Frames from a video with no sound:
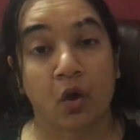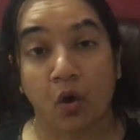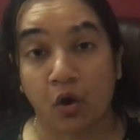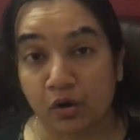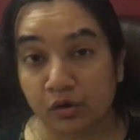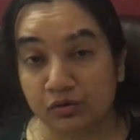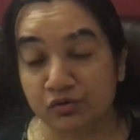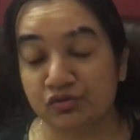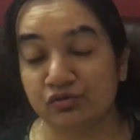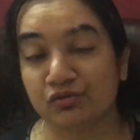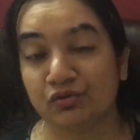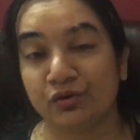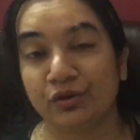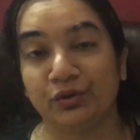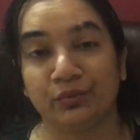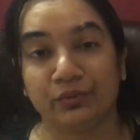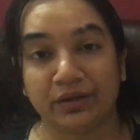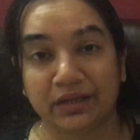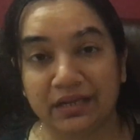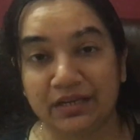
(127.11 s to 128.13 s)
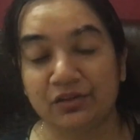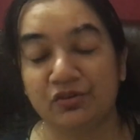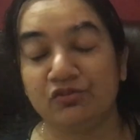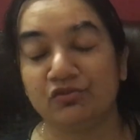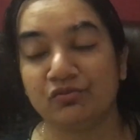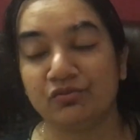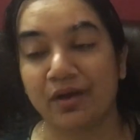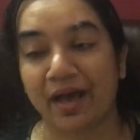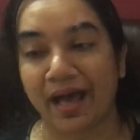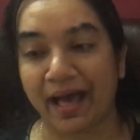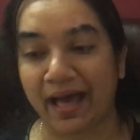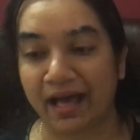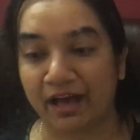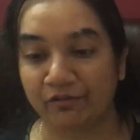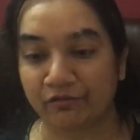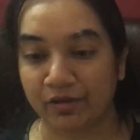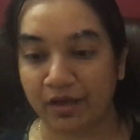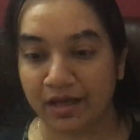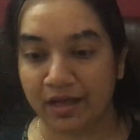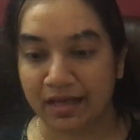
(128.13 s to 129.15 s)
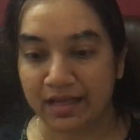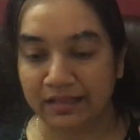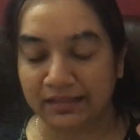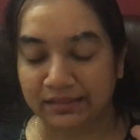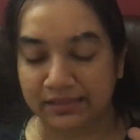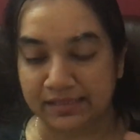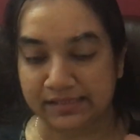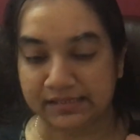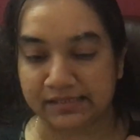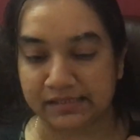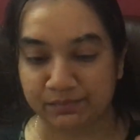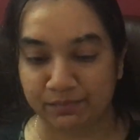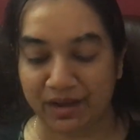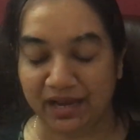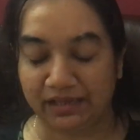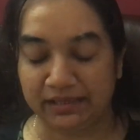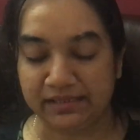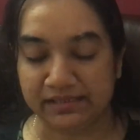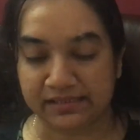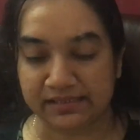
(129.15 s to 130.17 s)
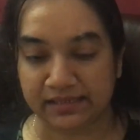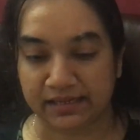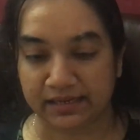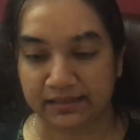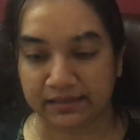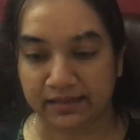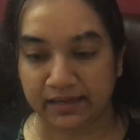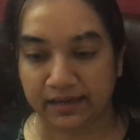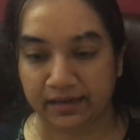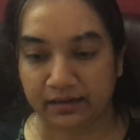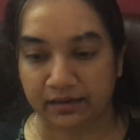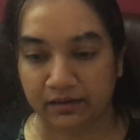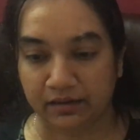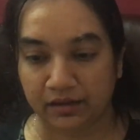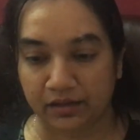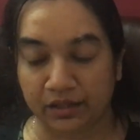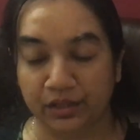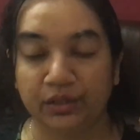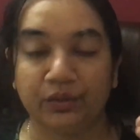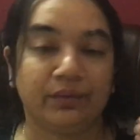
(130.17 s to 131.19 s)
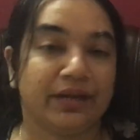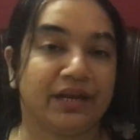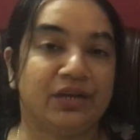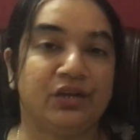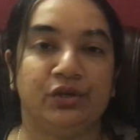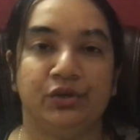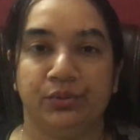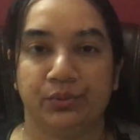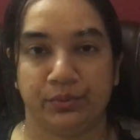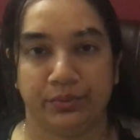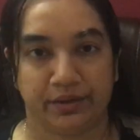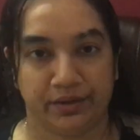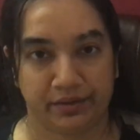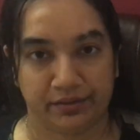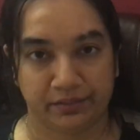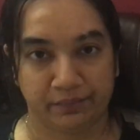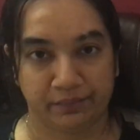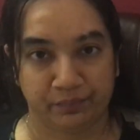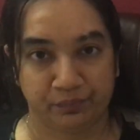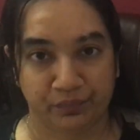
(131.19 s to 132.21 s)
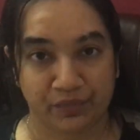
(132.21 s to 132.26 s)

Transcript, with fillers: Also, you need to have this mindset that you can do it.